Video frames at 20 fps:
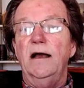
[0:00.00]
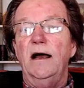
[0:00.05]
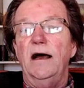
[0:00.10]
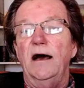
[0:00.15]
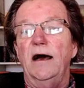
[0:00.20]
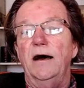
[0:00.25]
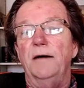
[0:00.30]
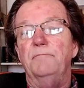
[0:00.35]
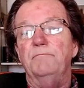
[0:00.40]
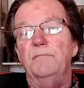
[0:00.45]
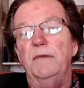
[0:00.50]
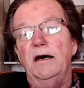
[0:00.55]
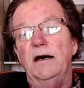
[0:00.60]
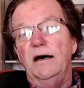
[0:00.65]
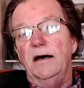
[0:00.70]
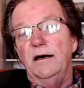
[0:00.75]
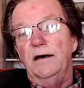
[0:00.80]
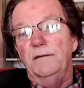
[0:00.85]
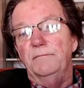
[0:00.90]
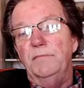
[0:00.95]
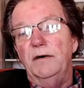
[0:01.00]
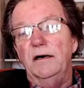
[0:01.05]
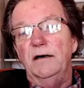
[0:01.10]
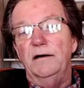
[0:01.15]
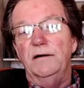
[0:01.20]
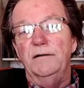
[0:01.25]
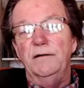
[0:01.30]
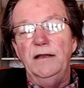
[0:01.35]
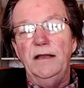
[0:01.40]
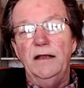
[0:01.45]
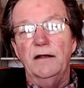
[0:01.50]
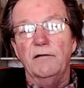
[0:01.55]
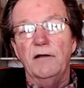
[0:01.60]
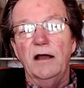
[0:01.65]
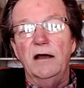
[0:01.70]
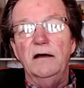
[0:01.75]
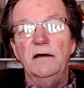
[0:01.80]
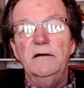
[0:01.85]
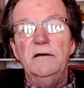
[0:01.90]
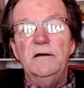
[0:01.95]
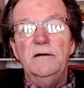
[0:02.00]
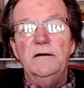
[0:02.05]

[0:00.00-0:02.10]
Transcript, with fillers: era